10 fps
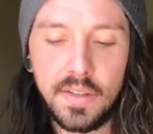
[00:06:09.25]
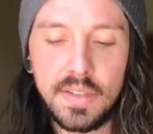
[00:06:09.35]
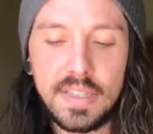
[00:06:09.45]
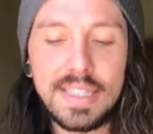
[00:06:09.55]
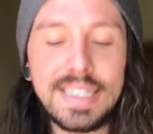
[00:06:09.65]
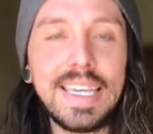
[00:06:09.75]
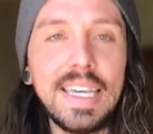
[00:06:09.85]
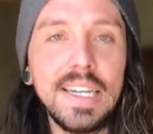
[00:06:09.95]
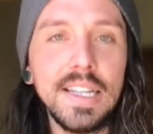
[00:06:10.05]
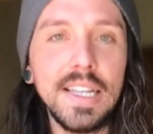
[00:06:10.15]

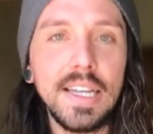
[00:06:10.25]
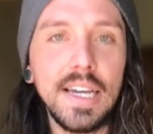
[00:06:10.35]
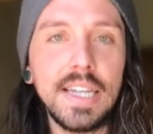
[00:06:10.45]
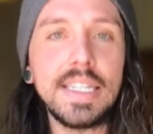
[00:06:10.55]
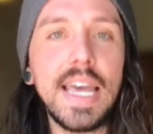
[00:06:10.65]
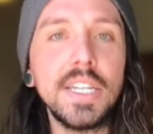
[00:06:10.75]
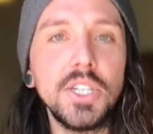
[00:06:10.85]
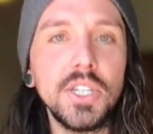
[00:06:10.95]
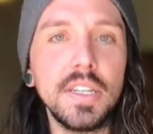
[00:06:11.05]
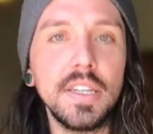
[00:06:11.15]
skill,
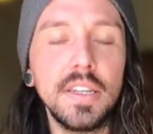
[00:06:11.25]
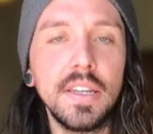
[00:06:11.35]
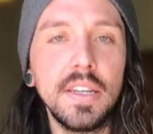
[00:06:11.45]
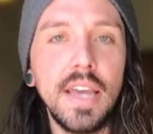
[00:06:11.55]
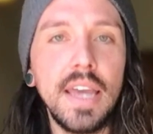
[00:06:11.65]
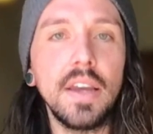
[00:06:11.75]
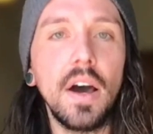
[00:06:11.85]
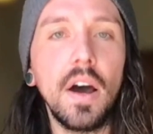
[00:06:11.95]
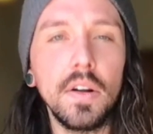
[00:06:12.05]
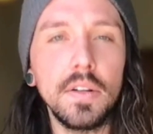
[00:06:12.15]
attention, and
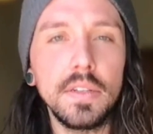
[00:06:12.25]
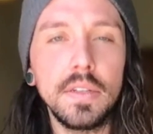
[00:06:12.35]
art.